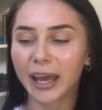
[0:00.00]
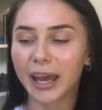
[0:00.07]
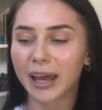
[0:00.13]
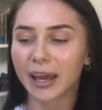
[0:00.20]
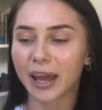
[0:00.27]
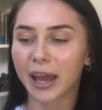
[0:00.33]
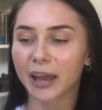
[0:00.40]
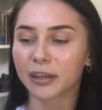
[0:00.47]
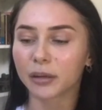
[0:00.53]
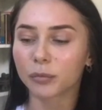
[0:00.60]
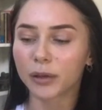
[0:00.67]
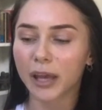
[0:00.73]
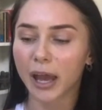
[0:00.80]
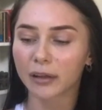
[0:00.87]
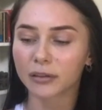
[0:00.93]
And then we
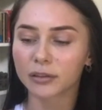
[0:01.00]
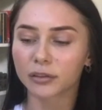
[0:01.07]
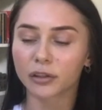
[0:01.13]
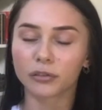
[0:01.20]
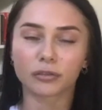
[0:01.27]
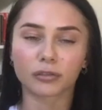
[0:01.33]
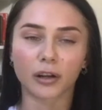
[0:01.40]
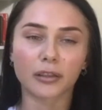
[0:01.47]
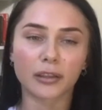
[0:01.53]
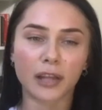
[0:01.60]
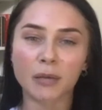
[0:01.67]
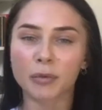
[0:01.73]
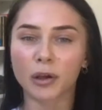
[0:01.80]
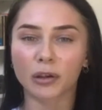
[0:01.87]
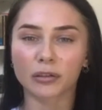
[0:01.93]
had to confront
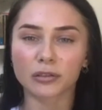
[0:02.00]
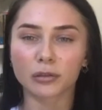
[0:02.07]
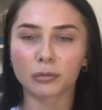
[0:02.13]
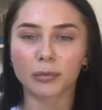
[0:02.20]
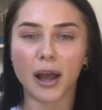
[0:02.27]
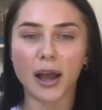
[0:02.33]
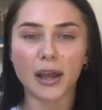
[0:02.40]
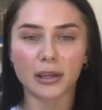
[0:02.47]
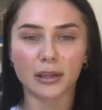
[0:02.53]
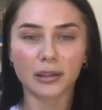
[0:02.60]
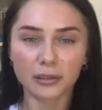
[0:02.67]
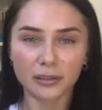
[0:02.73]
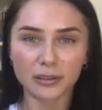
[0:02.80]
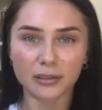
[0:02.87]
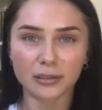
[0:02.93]
that personal
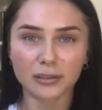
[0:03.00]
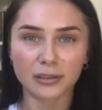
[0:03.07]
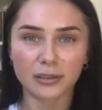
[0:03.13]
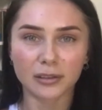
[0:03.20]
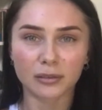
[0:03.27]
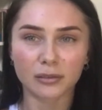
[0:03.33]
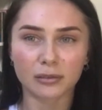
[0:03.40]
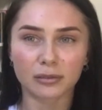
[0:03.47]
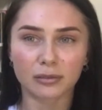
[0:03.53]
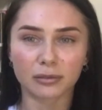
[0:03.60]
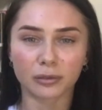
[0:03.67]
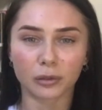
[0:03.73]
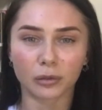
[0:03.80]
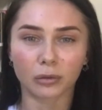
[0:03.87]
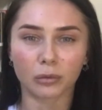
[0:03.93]
bias
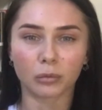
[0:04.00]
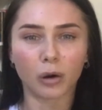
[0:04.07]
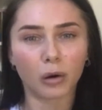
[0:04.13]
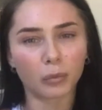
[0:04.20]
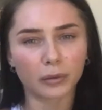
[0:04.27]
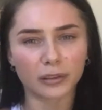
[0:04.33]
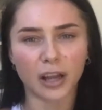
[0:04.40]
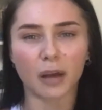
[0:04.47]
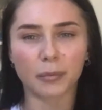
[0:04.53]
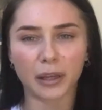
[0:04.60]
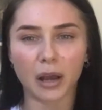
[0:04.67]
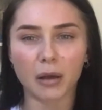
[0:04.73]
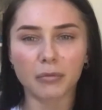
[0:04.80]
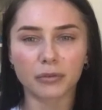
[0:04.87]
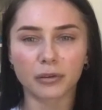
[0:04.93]
for what was coming
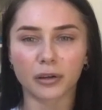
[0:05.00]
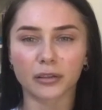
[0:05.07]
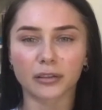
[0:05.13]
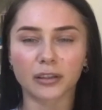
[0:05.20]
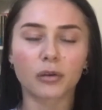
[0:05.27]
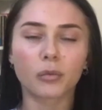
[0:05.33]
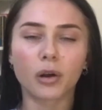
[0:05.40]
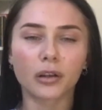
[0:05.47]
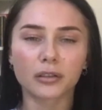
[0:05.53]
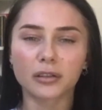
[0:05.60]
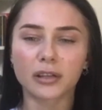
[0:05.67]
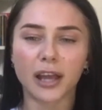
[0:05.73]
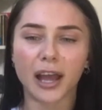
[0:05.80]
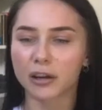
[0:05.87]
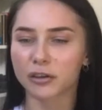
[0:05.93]
up for us. And it wasn't
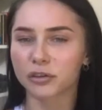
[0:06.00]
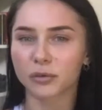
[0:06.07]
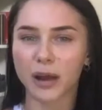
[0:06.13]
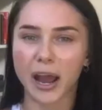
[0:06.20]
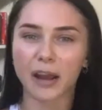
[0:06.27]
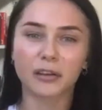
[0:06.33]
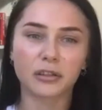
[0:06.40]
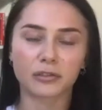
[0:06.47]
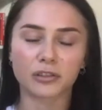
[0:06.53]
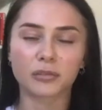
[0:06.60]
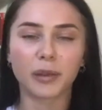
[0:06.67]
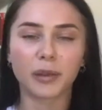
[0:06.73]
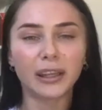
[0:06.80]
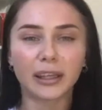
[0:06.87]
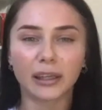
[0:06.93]
the actual act of
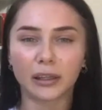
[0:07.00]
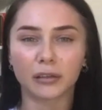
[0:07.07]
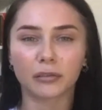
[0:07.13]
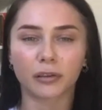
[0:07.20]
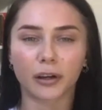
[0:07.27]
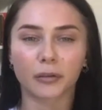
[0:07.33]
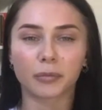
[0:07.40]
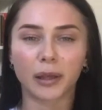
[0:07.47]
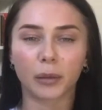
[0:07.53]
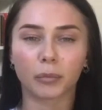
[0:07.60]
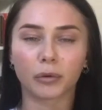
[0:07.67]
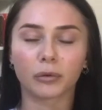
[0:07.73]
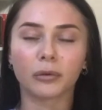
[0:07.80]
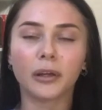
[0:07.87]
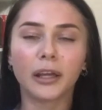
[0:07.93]
speaking in front of
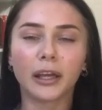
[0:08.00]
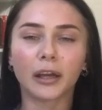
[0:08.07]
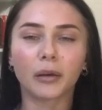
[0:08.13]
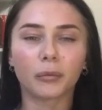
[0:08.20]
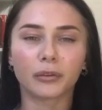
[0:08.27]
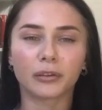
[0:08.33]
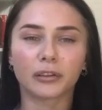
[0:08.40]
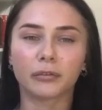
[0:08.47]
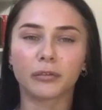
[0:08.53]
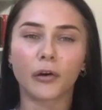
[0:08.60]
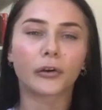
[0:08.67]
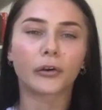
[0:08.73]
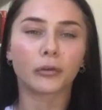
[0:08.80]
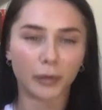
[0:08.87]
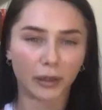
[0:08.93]
people, it was the
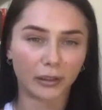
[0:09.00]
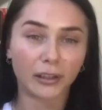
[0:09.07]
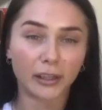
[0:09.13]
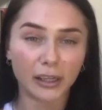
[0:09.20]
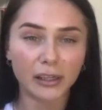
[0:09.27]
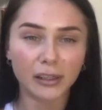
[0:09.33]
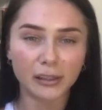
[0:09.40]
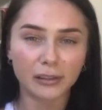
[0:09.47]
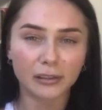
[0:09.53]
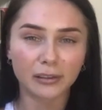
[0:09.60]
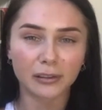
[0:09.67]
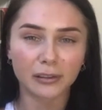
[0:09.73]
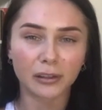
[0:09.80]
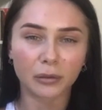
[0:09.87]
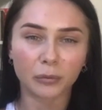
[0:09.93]
vulnerability,
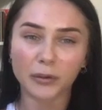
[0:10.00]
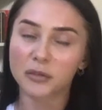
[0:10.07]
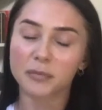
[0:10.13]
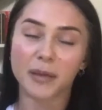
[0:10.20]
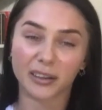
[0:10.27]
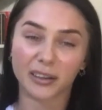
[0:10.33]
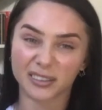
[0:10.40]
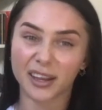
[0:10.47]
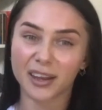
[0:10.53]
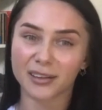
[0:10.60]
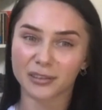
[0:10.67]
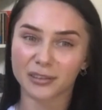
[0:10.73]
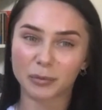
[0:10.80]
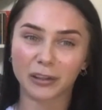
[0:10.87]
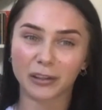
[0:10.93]
which makes
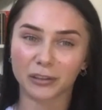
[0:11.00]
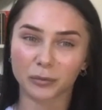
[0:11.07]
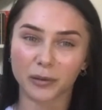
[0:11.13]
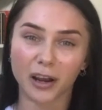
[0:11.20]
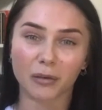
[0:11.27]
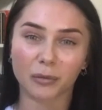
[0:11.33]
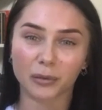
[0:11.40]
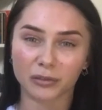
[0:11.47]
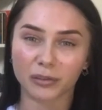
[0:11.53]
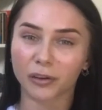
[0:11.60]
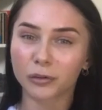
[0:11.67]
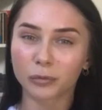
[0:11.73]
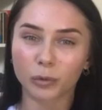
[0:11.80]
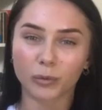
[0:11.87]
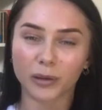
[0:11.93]
sense, because when I was
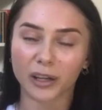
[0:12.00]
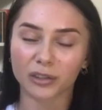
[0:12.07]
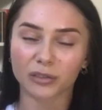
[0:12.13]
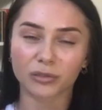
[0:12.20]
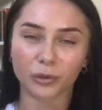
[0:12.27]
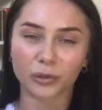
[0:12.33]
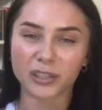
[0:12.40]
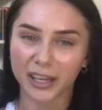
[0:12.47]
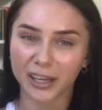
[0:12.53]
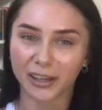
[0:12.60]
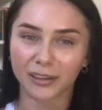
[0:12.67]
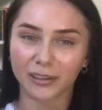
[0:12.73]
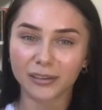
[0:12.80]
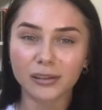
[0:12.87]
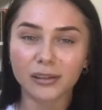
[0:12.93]
vulnerable when I was
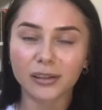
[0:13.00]
14,